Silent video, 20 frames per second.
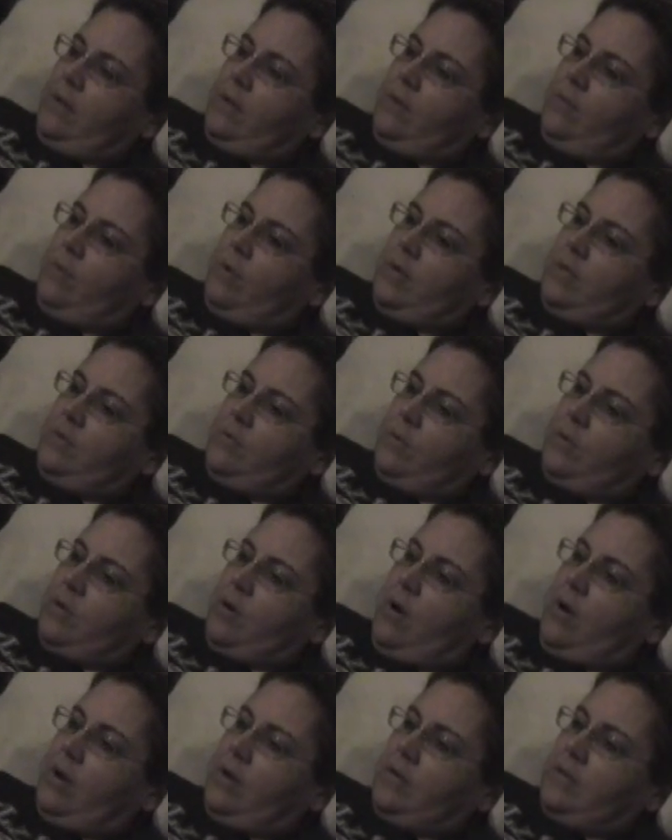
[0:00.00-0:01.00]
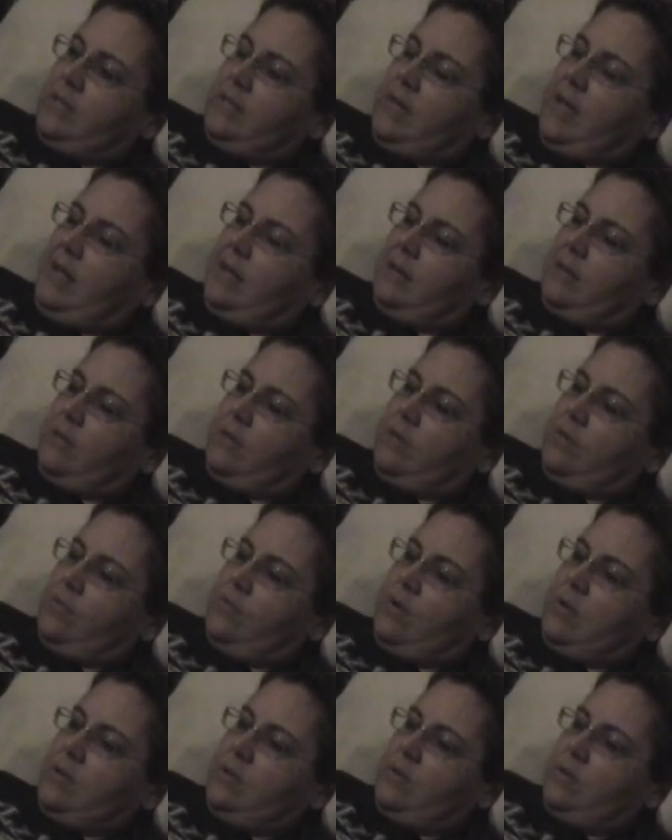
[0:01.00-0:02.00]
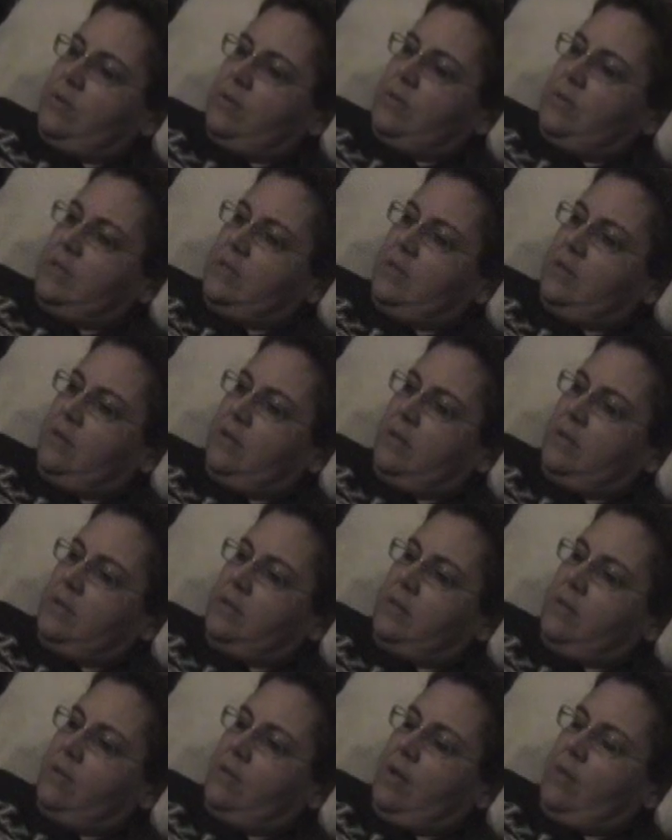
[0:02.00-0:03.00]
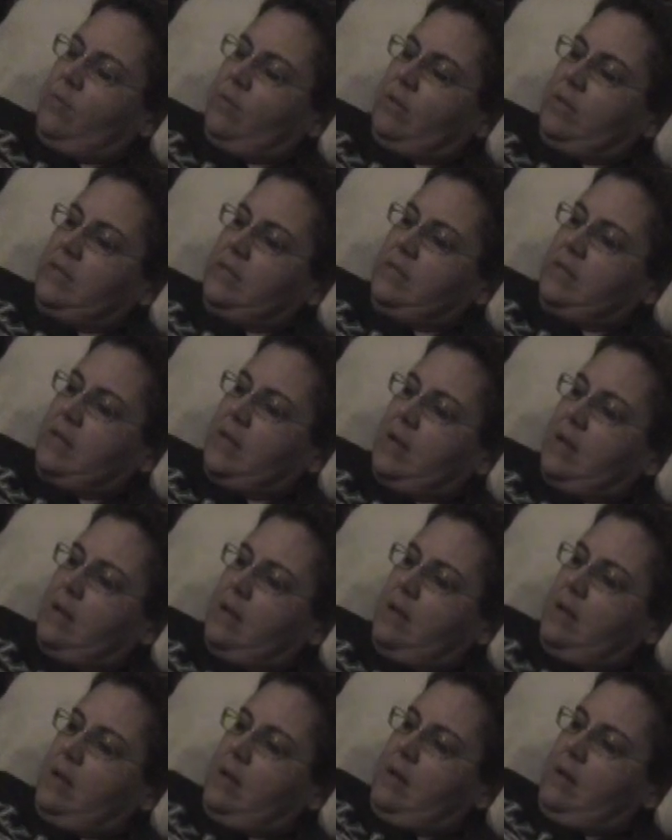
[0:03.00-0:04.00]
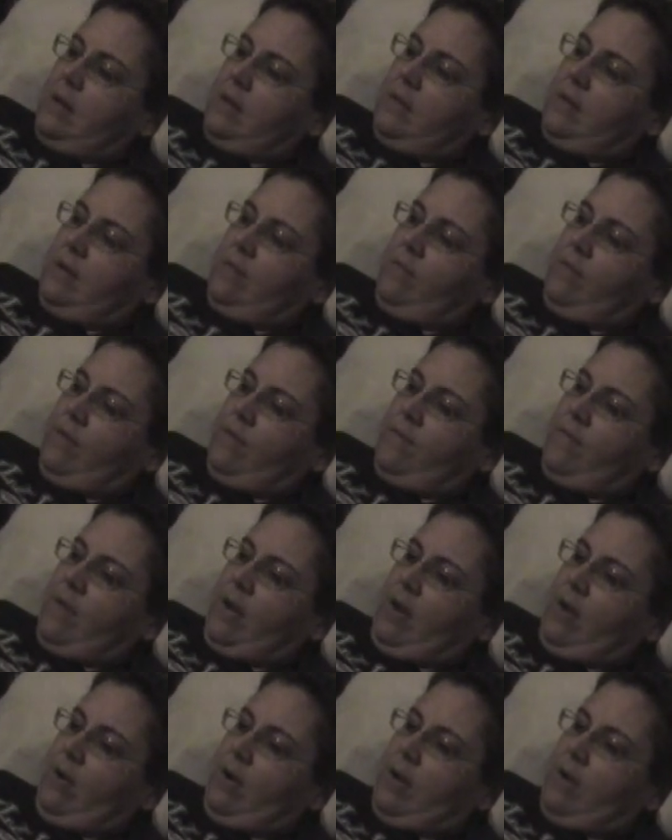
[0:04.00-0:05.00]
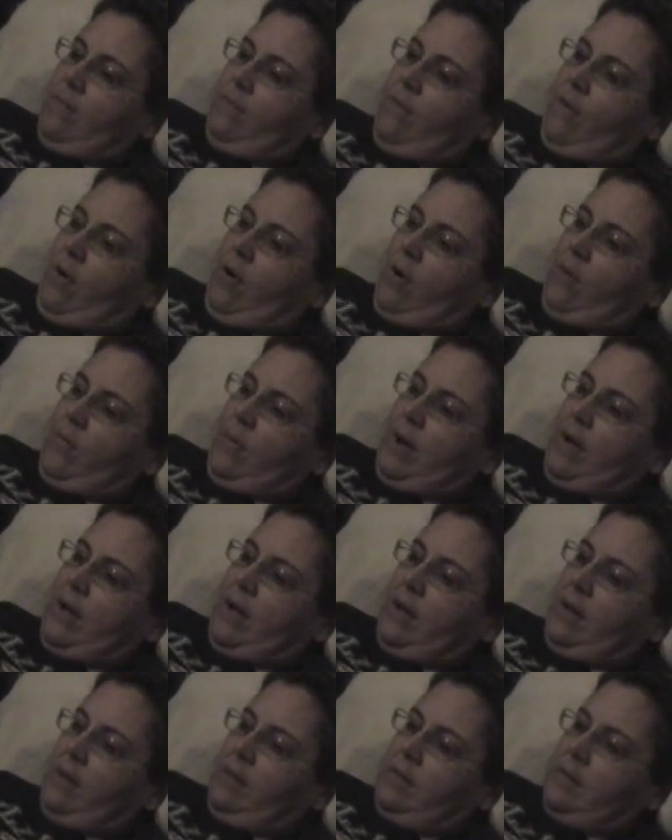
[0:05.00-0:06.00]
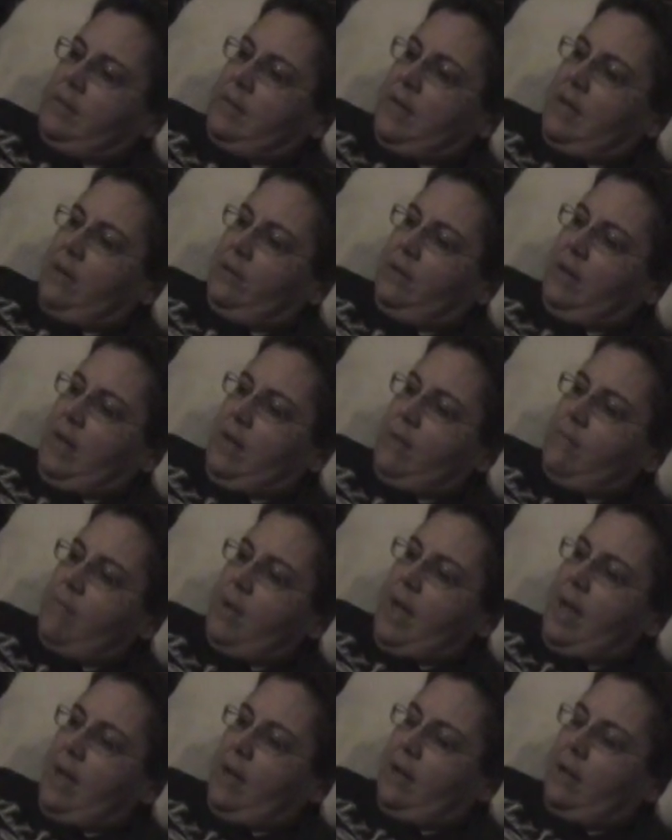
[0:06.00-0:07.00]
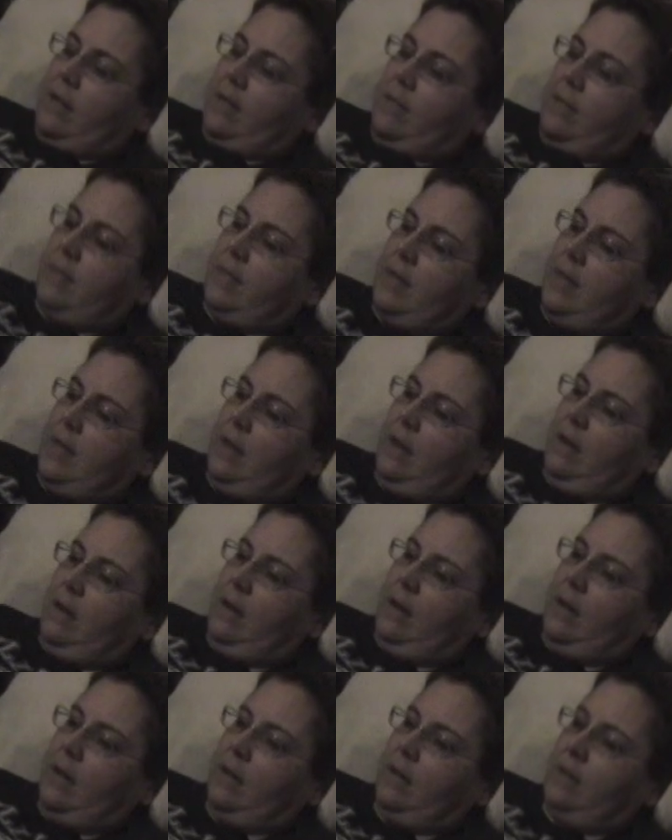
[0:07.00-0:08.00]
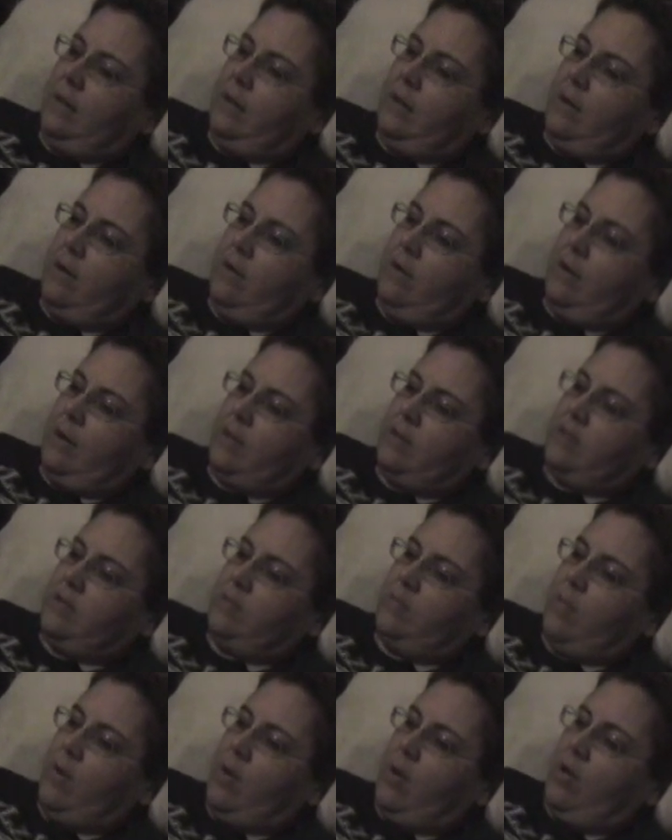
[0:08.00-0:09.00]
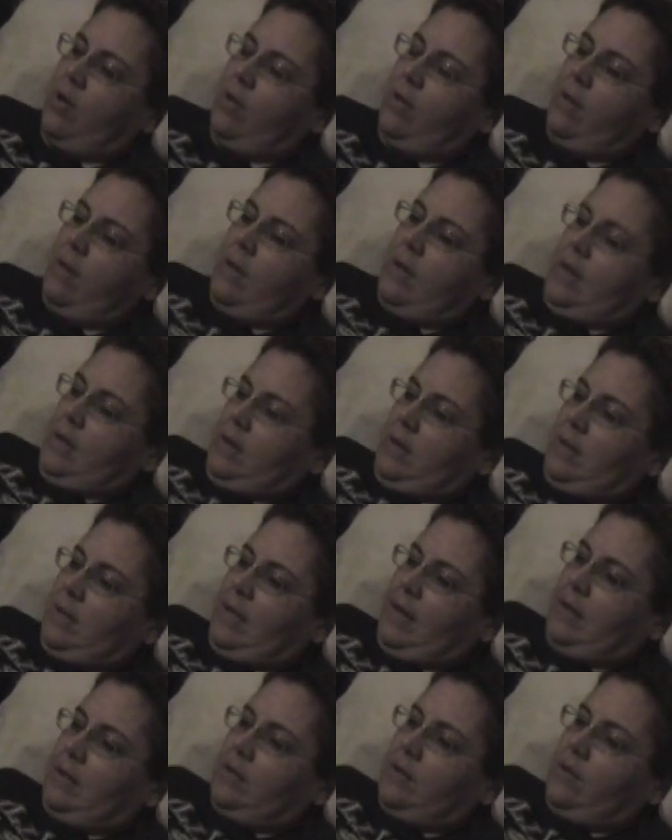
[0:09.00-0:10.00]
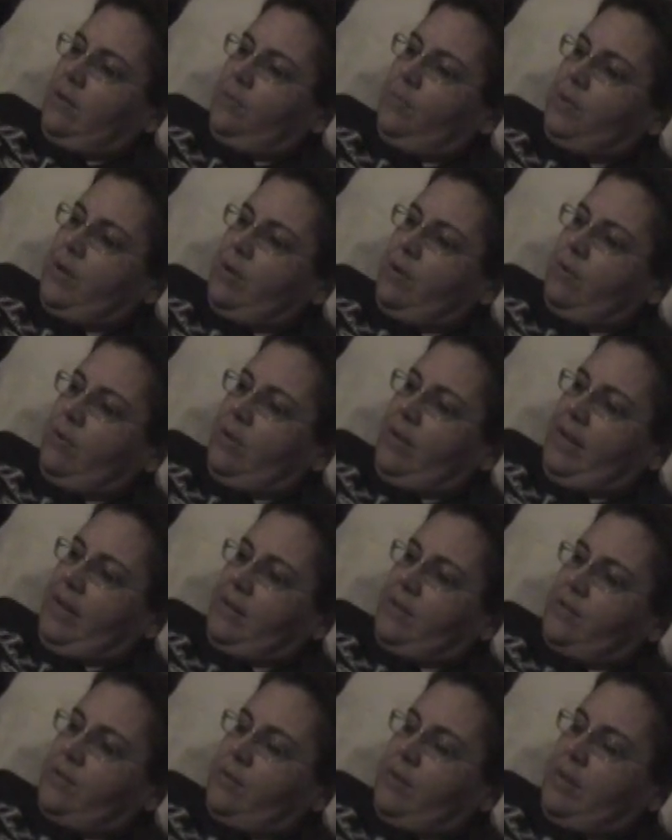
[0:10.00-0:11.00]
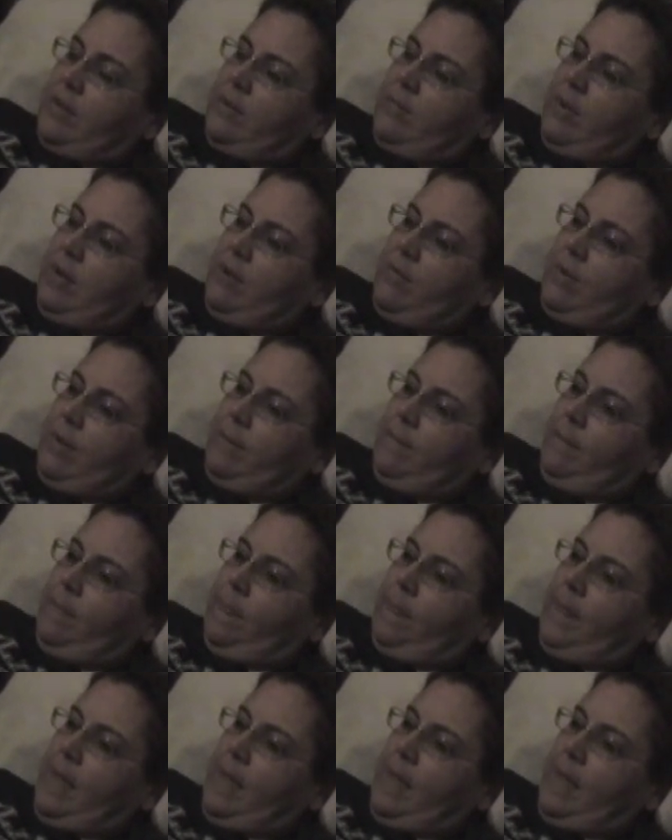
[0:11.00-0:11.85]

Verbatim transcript: The woods were dark and silent. The trees stood still as though they were listening. Then from very far away, the sound came back, thin and clear and small, like a little bugle answering the big one.